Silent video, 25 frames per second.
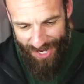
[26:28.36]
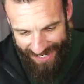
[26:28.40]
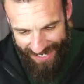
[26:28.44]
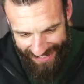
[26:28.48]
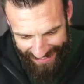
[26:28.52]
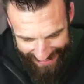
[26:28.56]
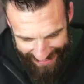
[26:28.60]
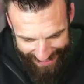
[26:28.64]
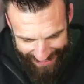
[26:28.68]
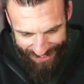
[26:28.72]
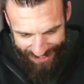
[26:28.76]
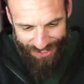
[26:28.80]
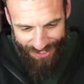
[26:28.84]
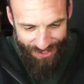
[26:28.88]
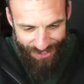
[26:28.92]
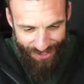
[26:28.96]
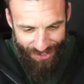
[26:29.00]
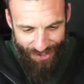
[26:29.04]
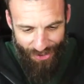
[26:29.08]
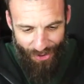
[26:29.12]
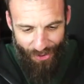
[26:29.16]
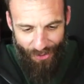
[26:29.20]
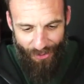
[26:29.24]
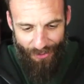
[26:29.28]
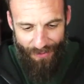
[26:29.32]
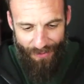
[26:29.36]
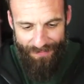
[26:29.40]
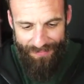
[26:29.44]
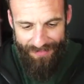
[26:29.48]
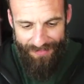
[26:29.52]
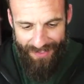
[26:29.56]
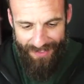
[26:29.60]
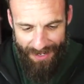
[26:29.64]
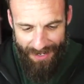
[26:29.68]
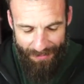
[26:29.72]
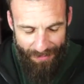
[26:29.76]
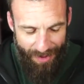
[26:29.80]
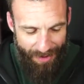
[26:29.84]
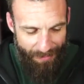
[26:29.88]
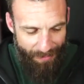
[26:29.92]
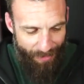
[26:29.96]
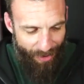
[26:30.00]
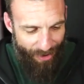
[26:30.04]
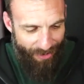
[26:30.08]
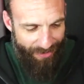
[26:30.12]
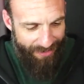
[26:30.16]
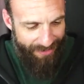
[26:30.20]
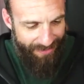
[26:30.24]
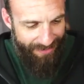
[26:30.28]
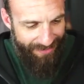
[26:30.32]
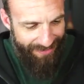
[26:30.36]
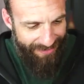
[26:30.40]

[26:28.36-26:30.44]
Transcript: to okay. get to the goal. Come on, Mark. Okay.